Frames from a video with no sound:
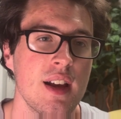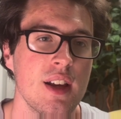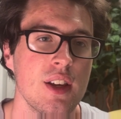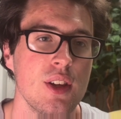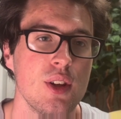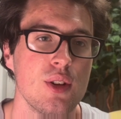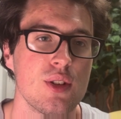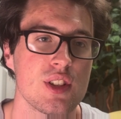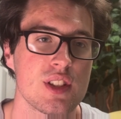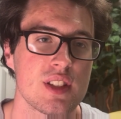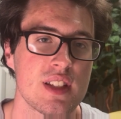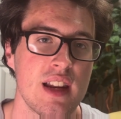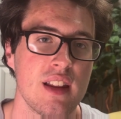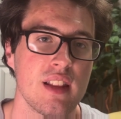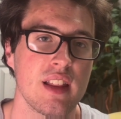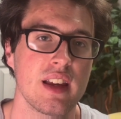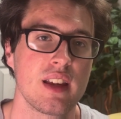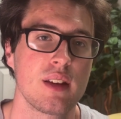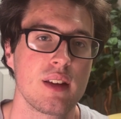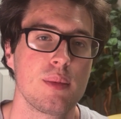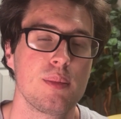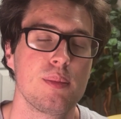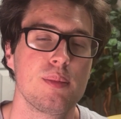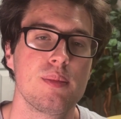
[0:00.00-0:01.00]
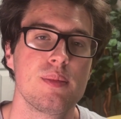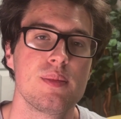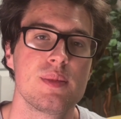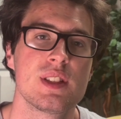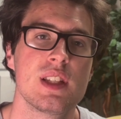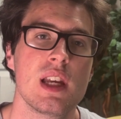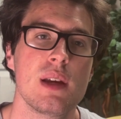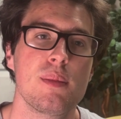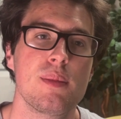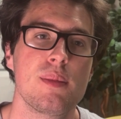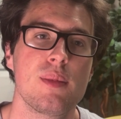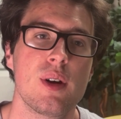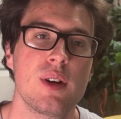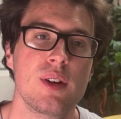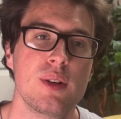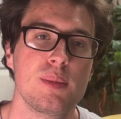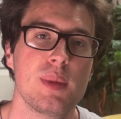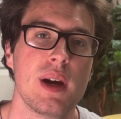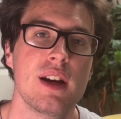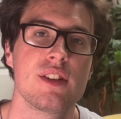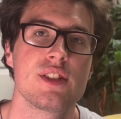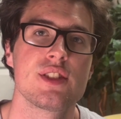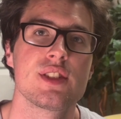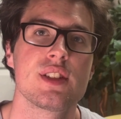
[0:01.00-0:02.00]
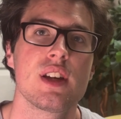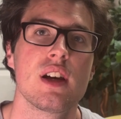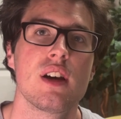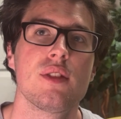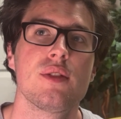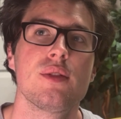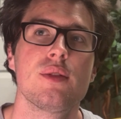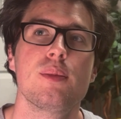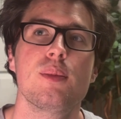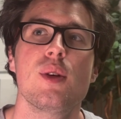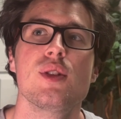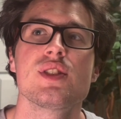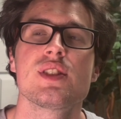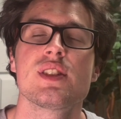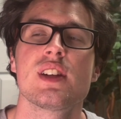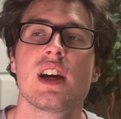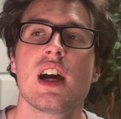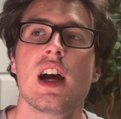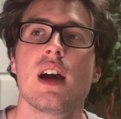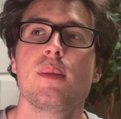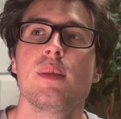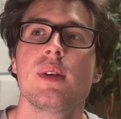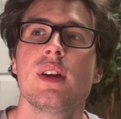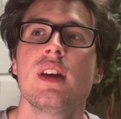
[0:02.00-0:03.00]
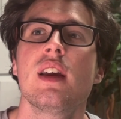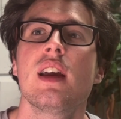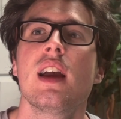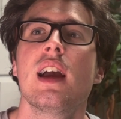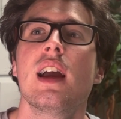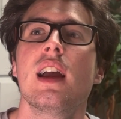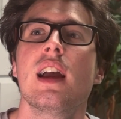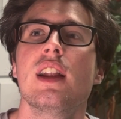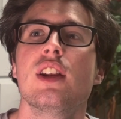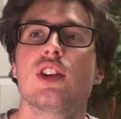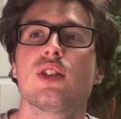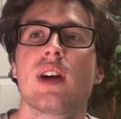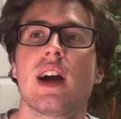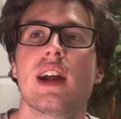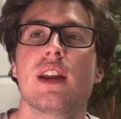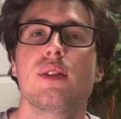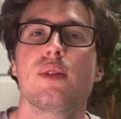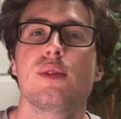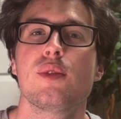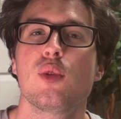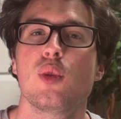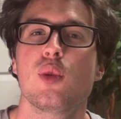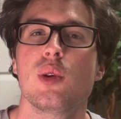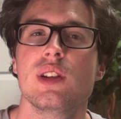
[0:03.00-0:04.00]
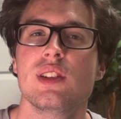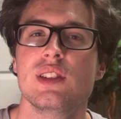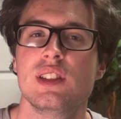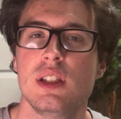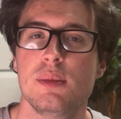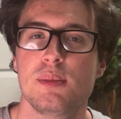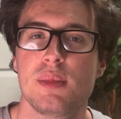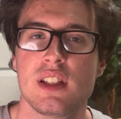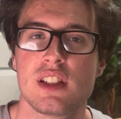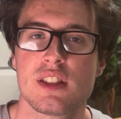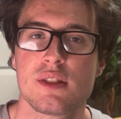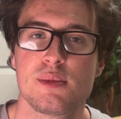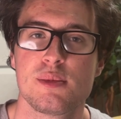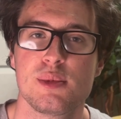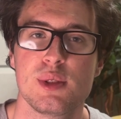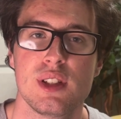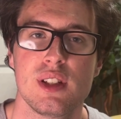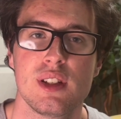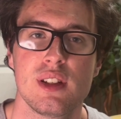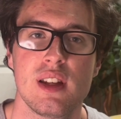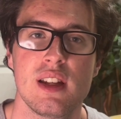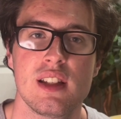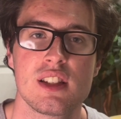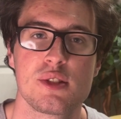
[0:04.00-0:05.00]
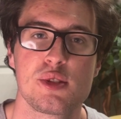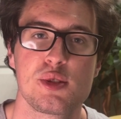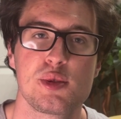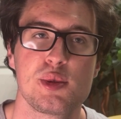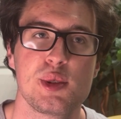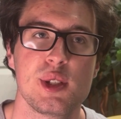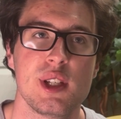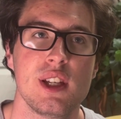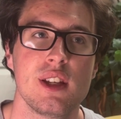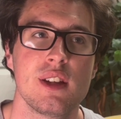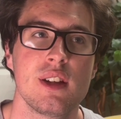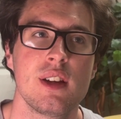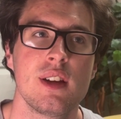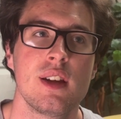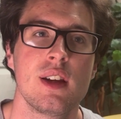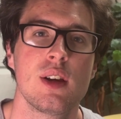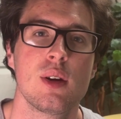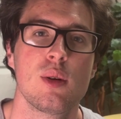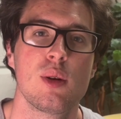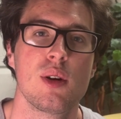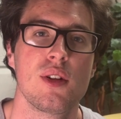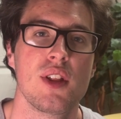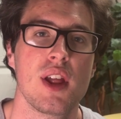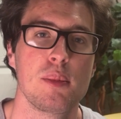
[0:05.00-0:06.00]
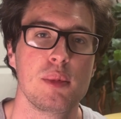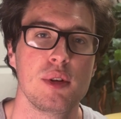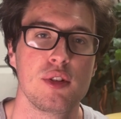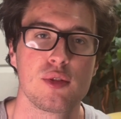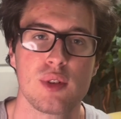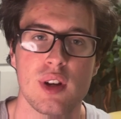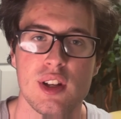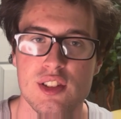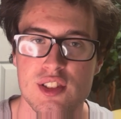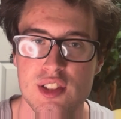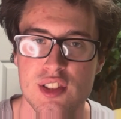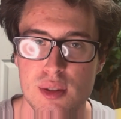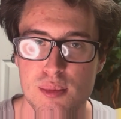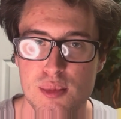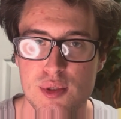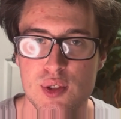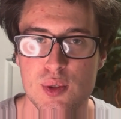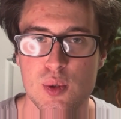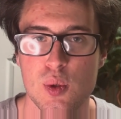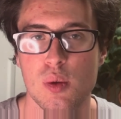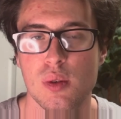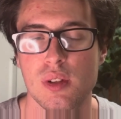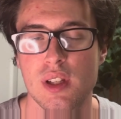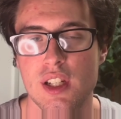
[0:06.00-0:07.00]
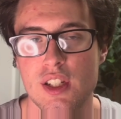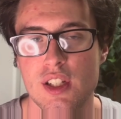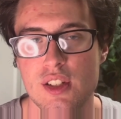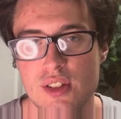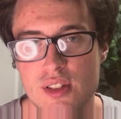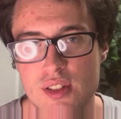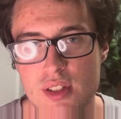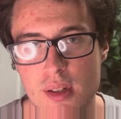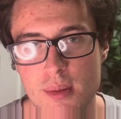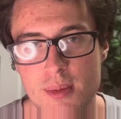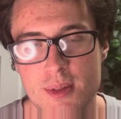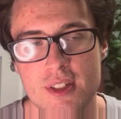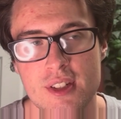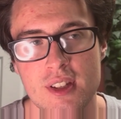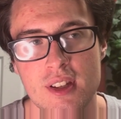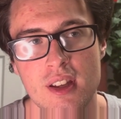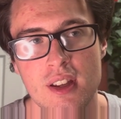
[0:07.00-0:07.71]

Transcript: You just kind of like stay by yourself most of the time and try to avoid deep intimacy, whether that be friendships or relationships.